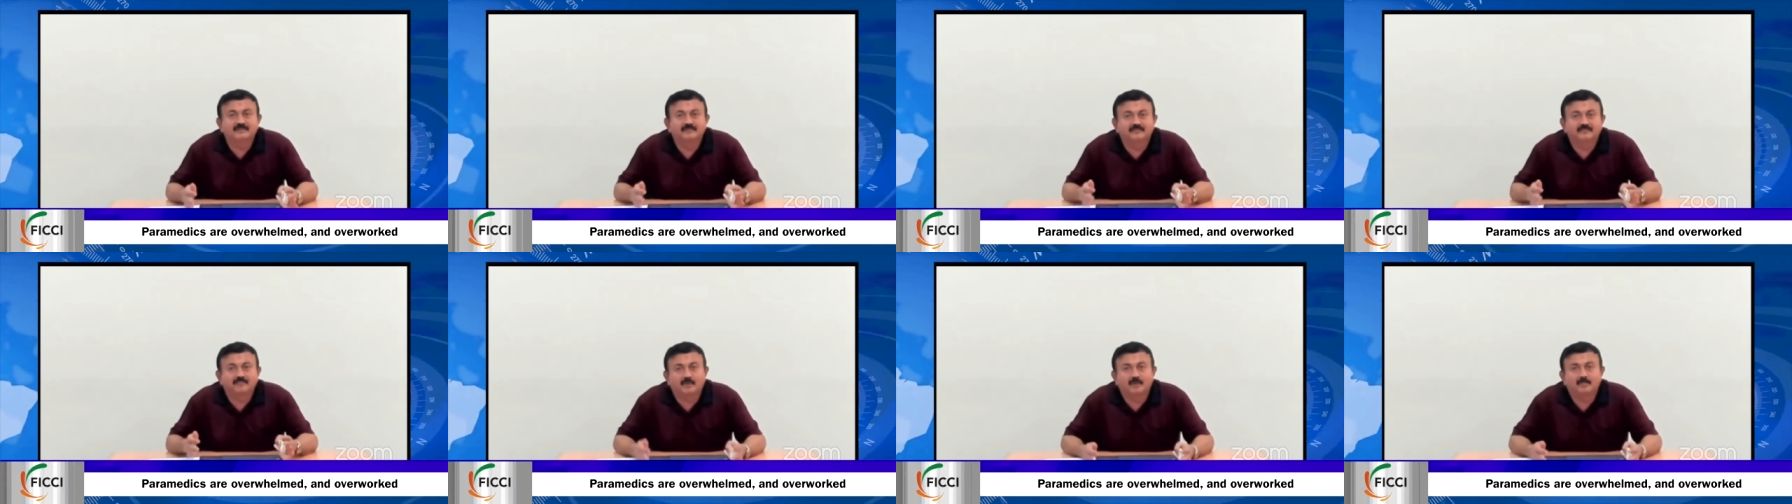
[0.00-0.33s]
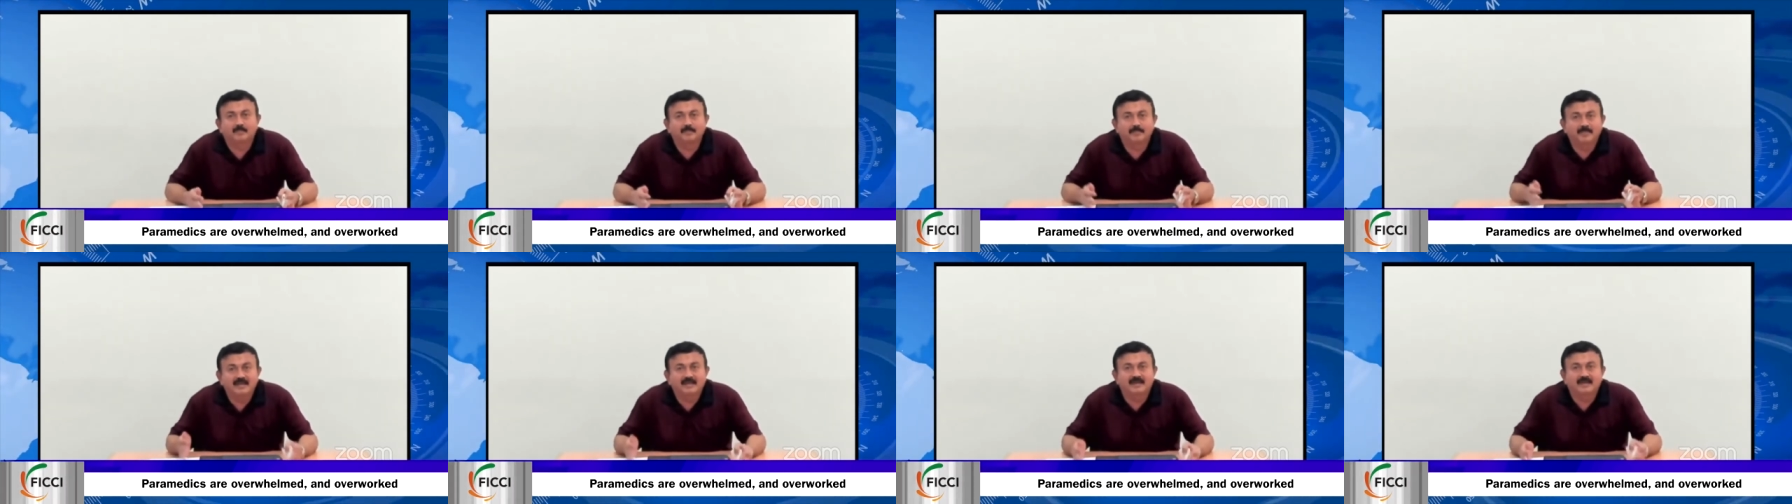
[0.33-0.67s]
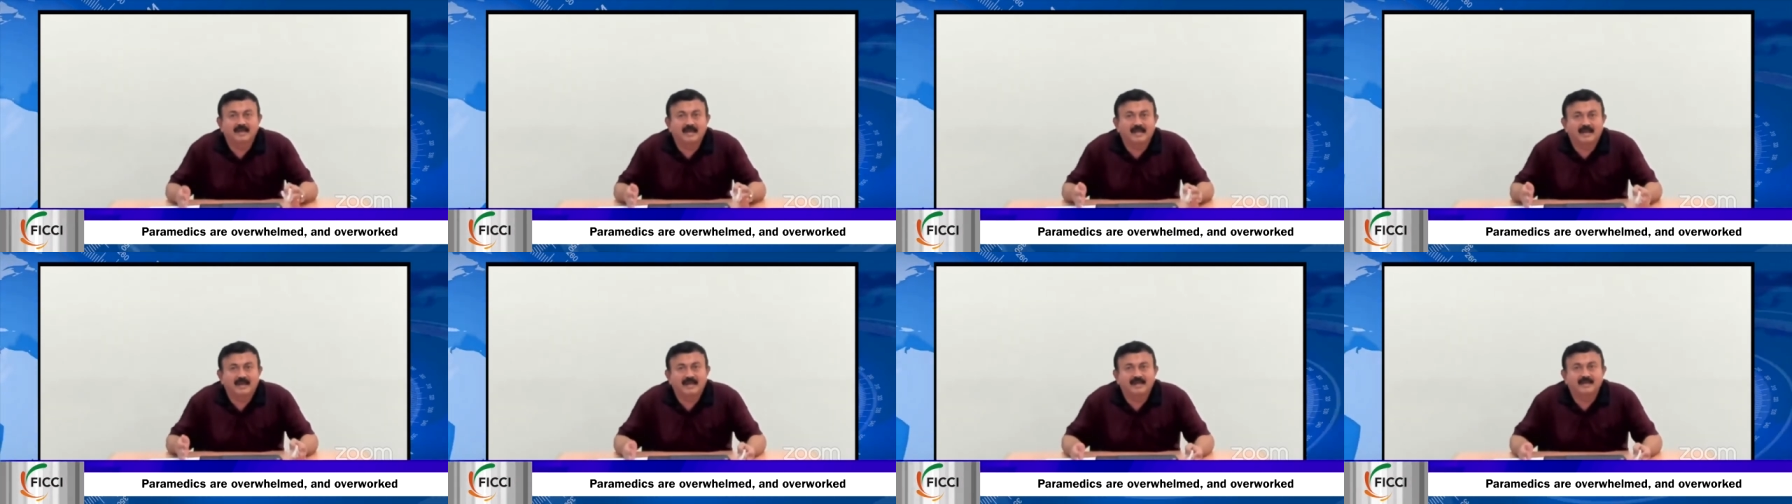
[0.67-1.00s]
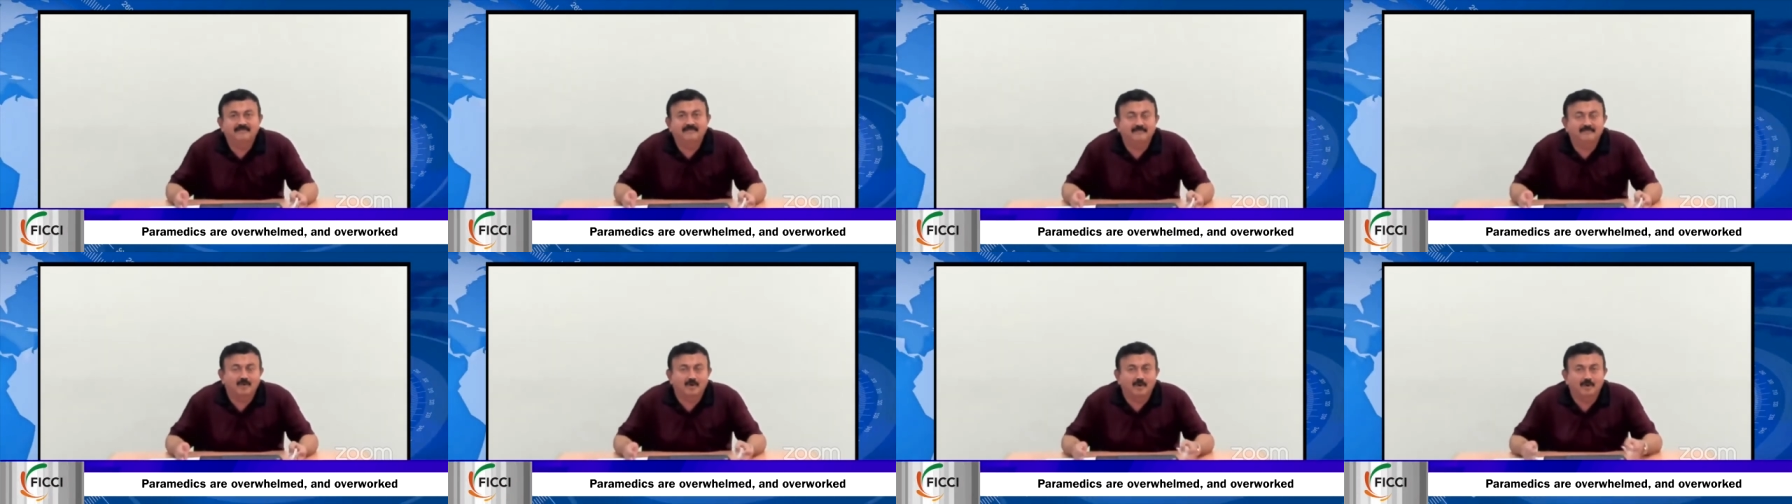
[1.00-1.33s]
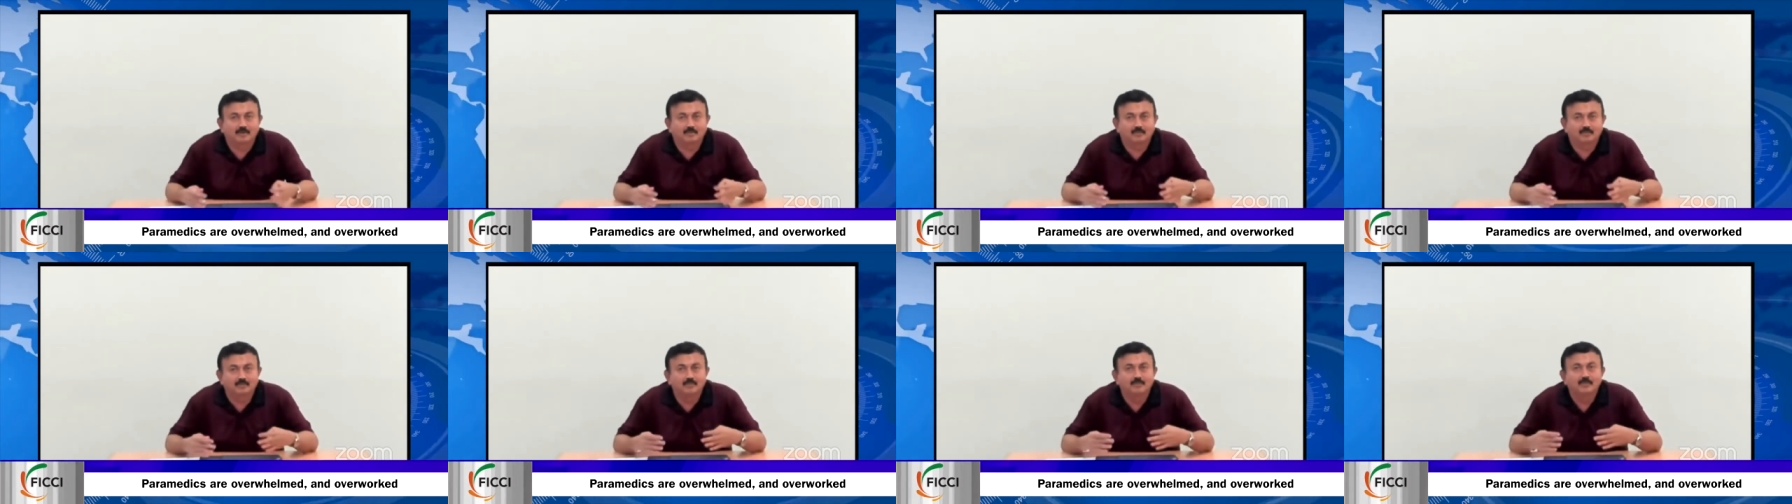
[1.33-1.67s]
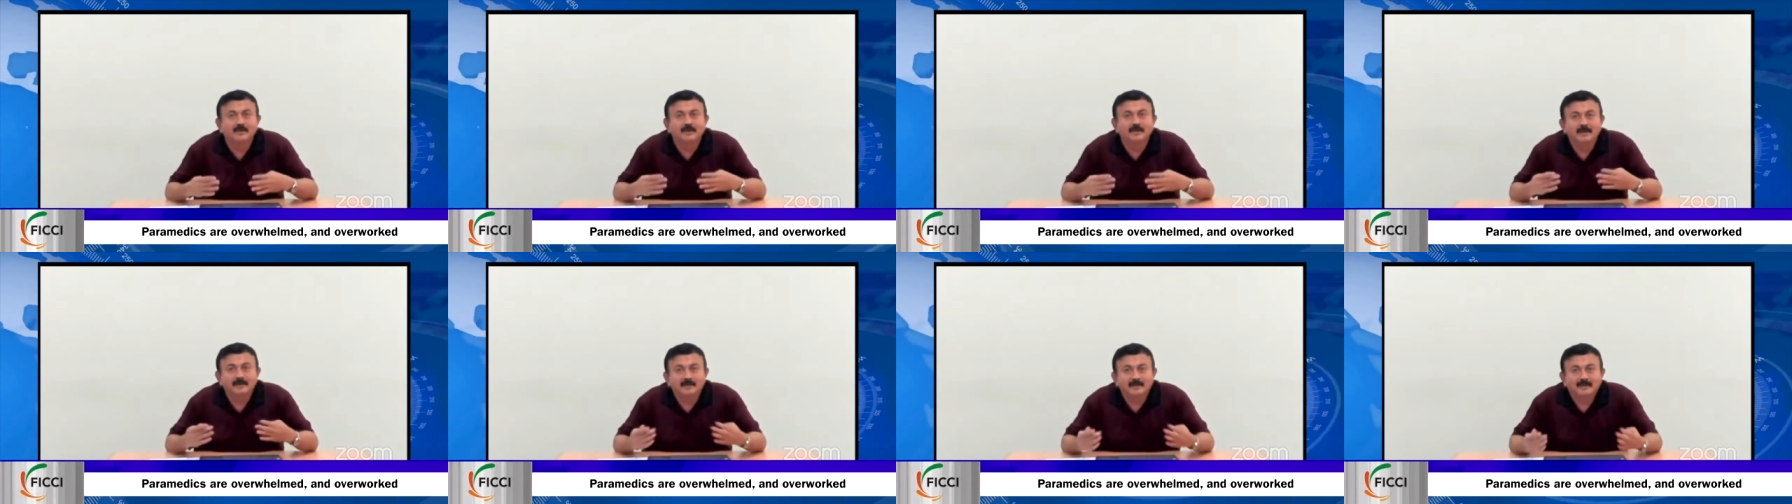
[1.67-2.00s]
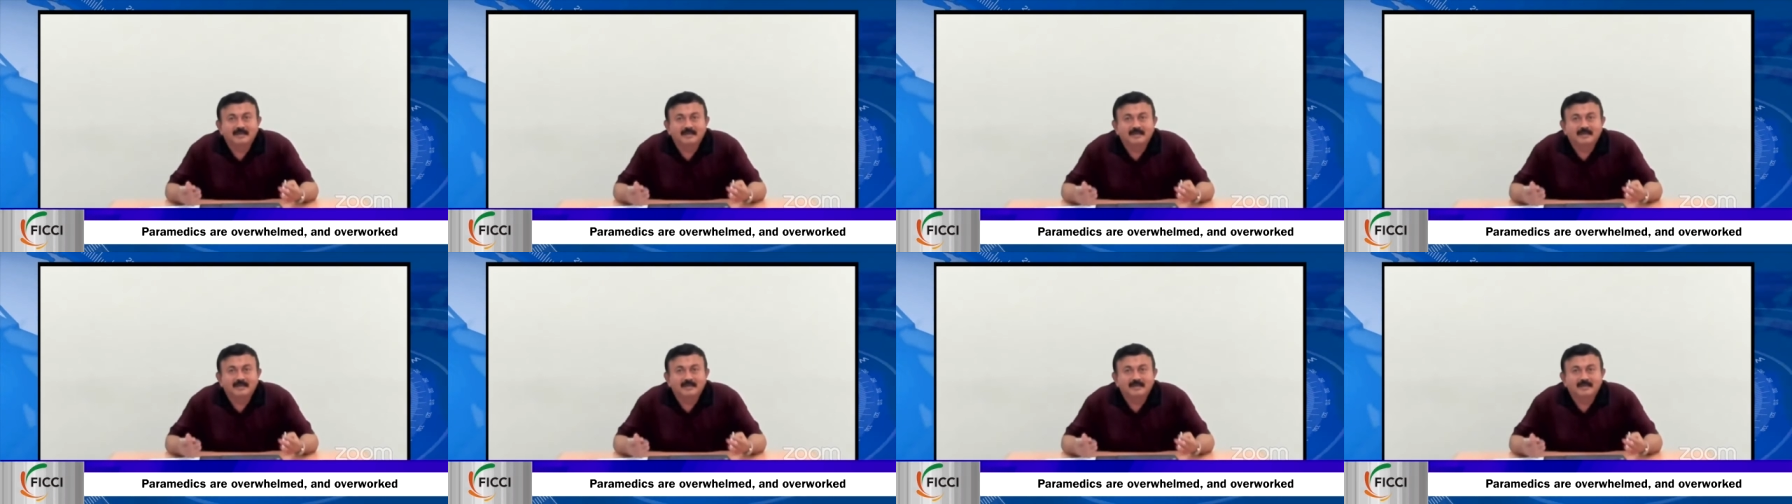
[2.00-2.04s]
for being alive or to